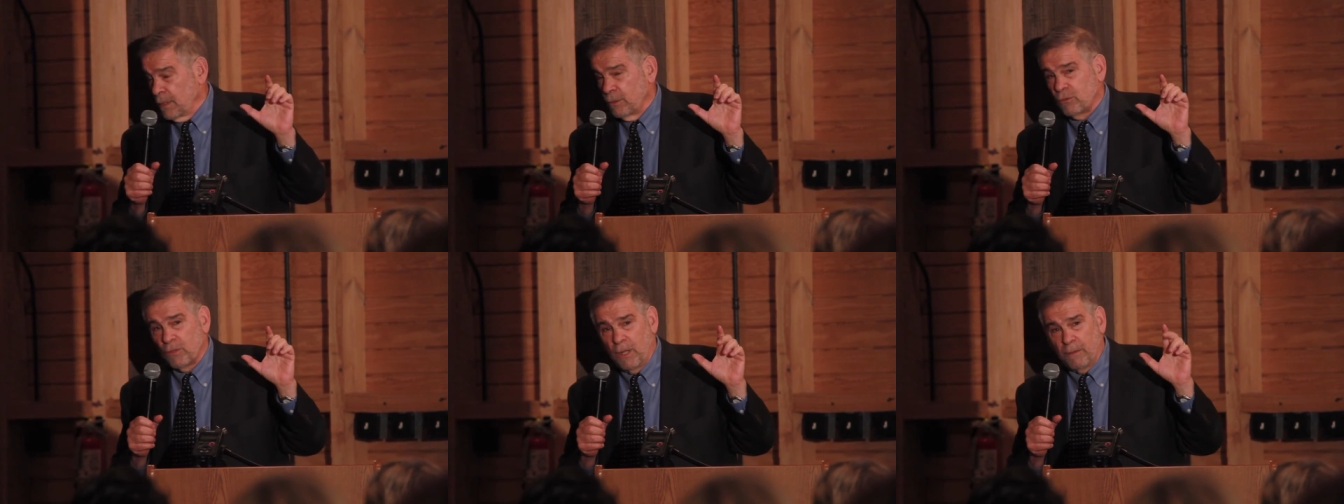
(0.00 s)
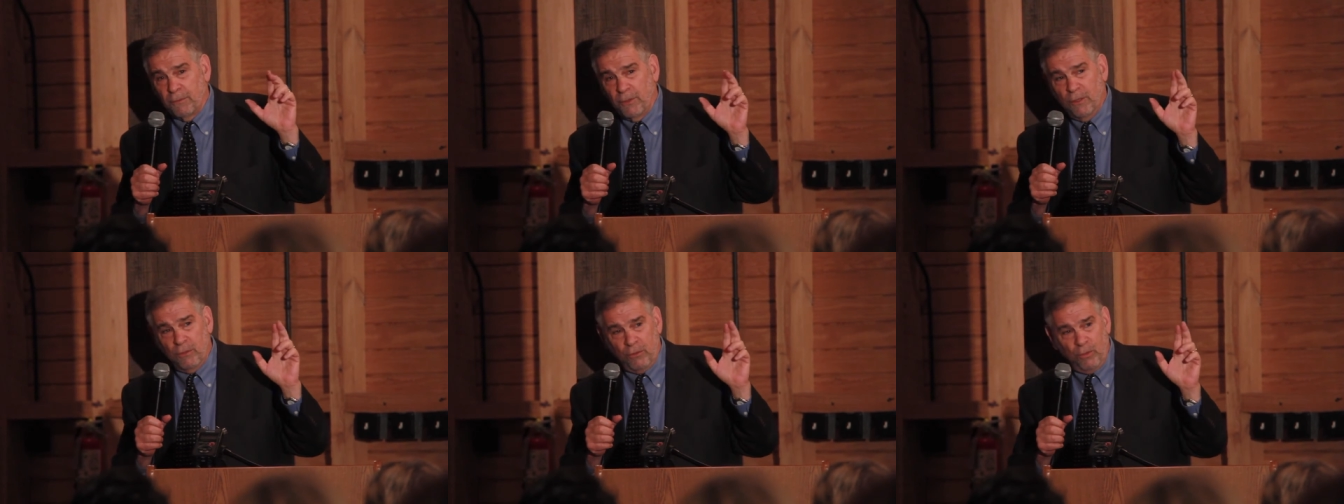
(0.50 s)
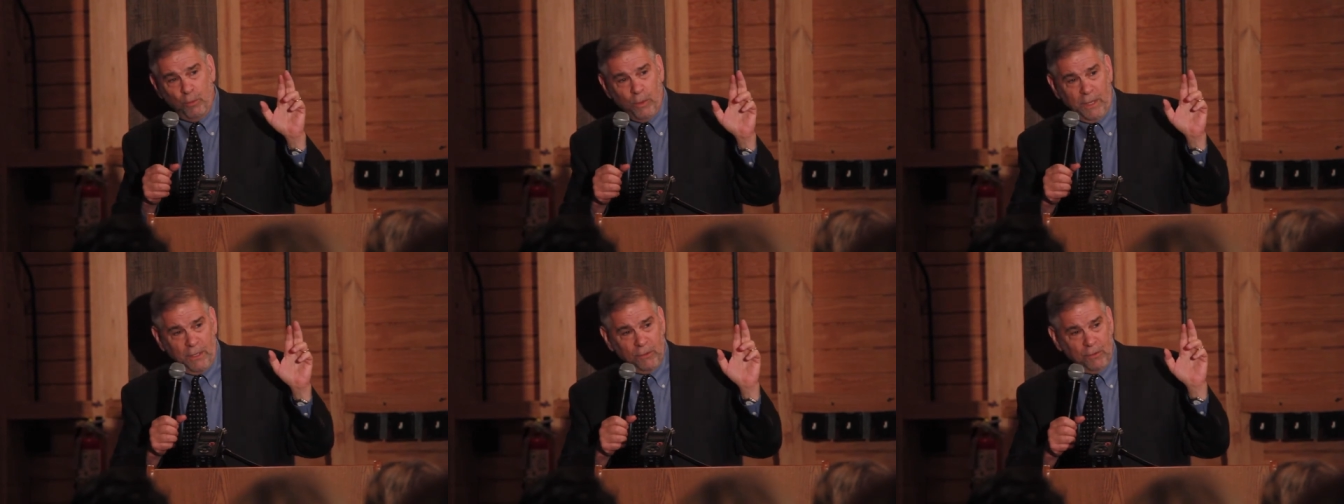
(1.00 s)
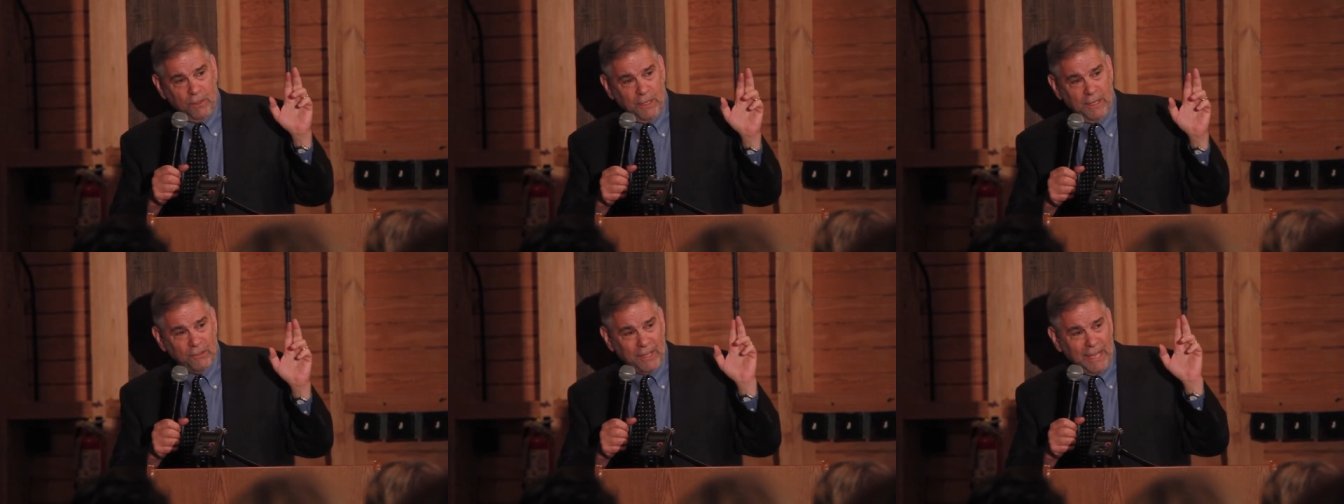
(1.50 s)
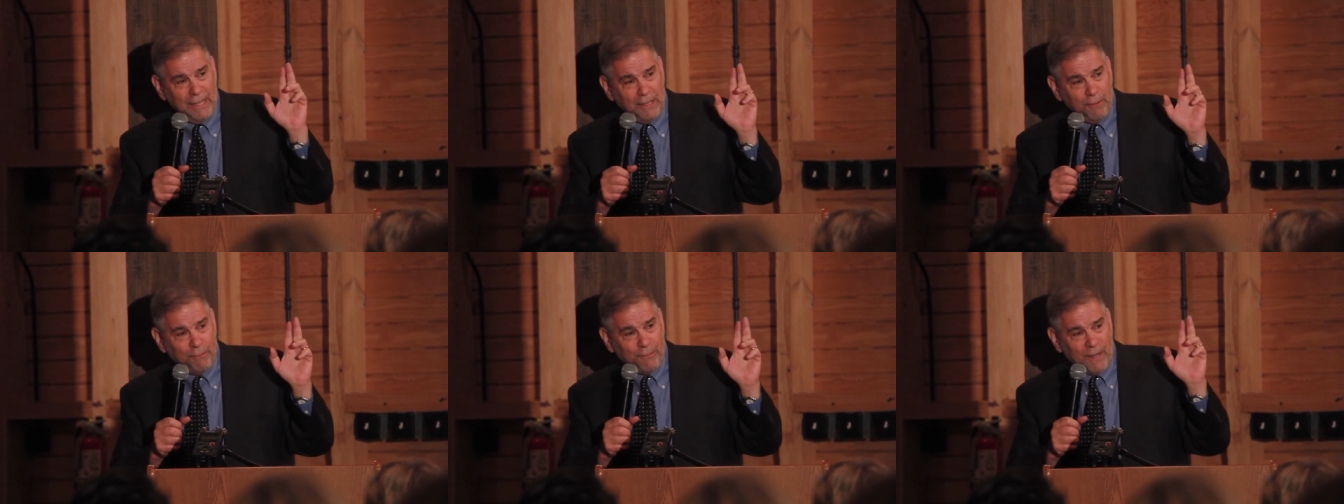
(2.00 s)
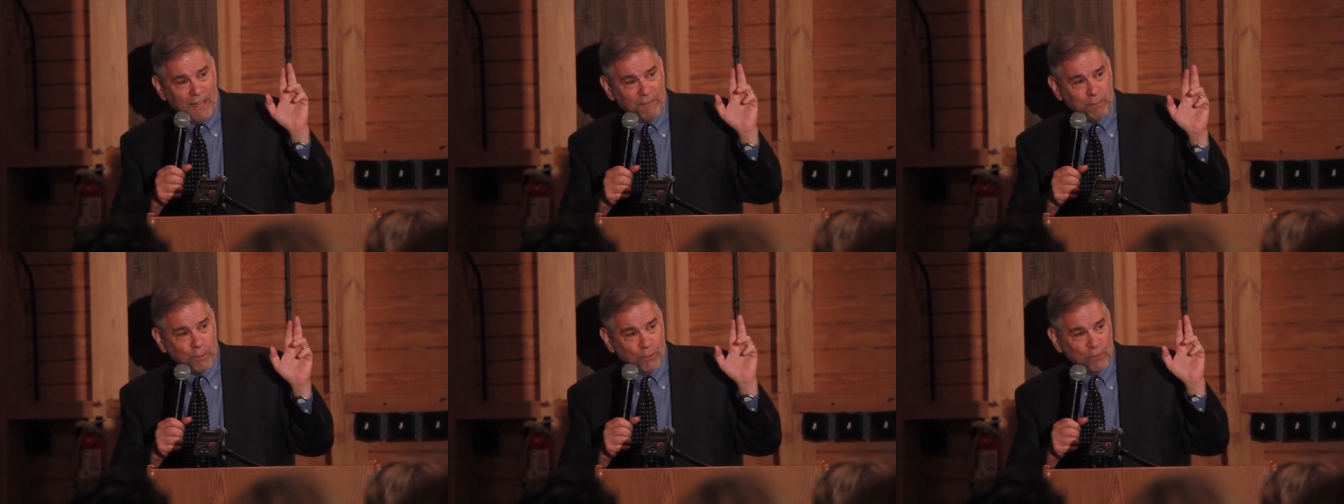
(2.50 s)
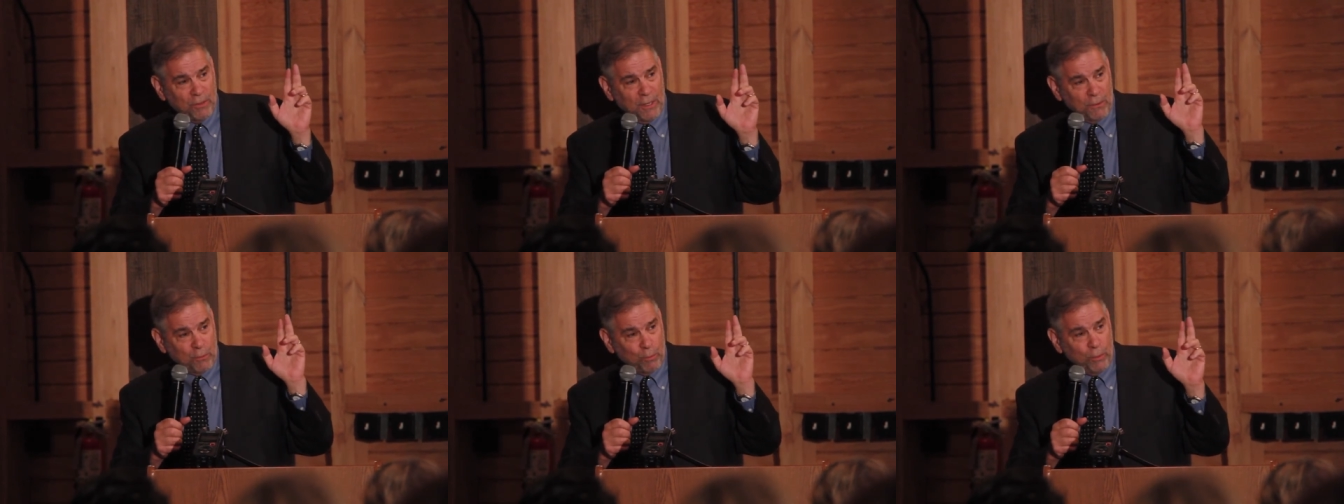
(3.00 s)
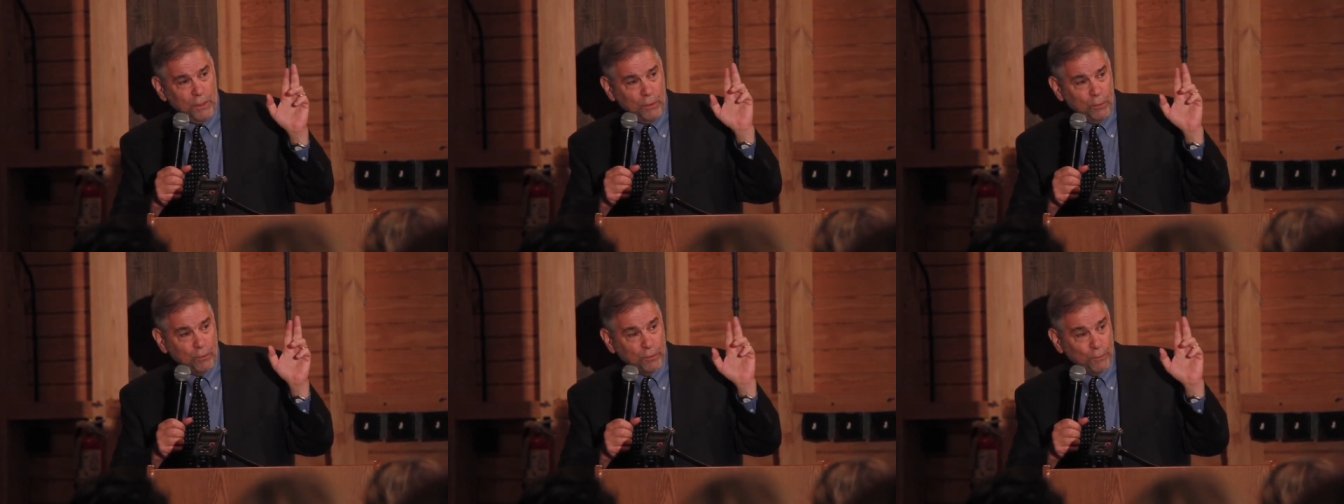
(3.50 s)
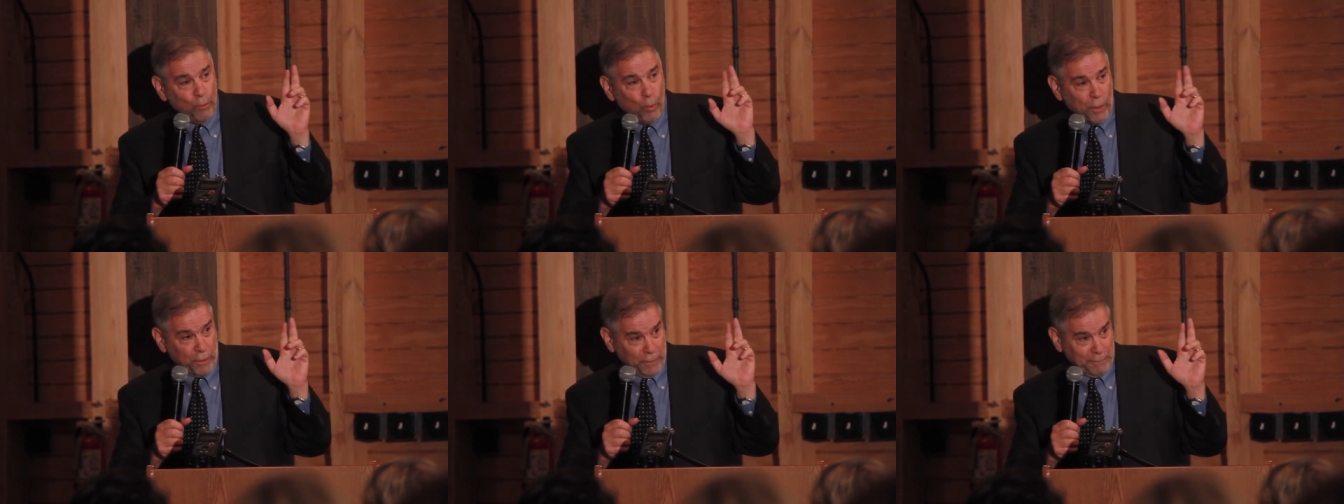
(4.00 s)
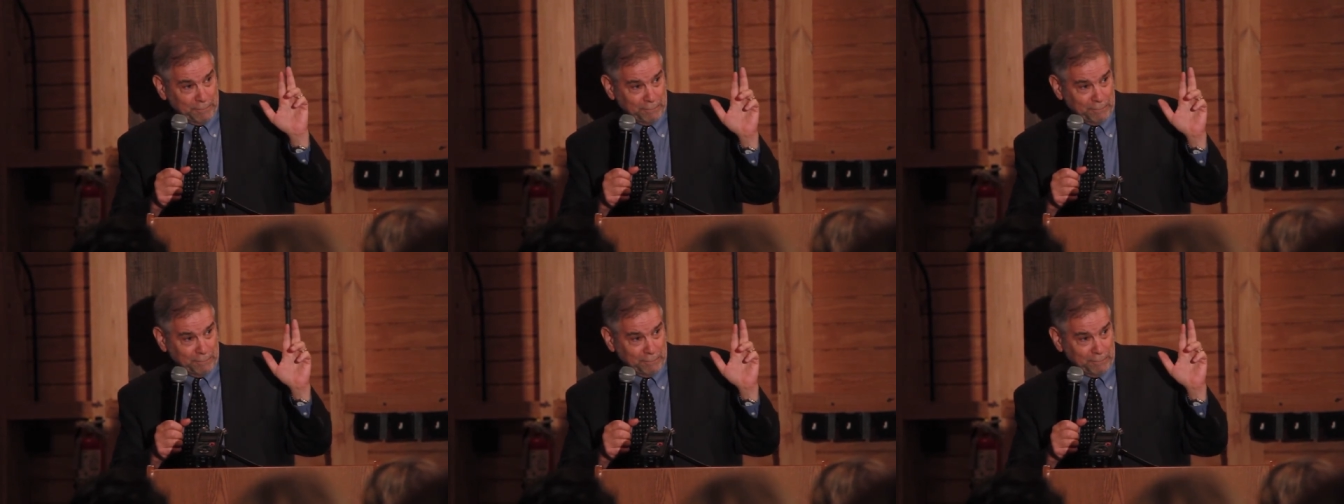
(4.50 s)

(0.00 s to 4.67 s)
It solved it in two ways. It has 85% reuse of water.